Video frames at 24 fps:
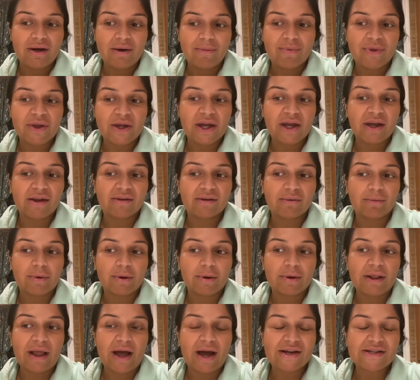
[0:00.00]
I'm thinking it's gonna
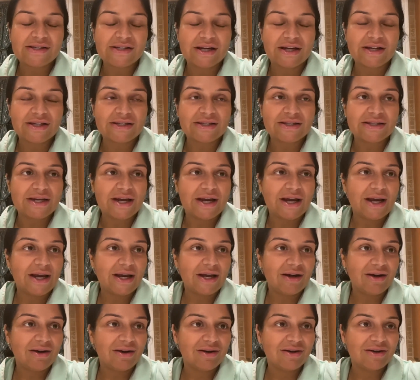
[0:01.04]
be the last nice
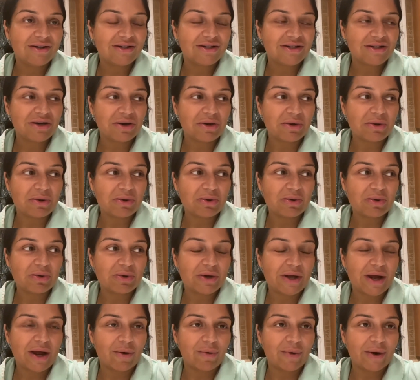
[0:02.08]
day. So
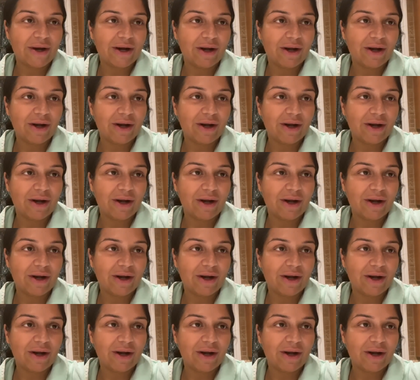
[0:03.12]
get rain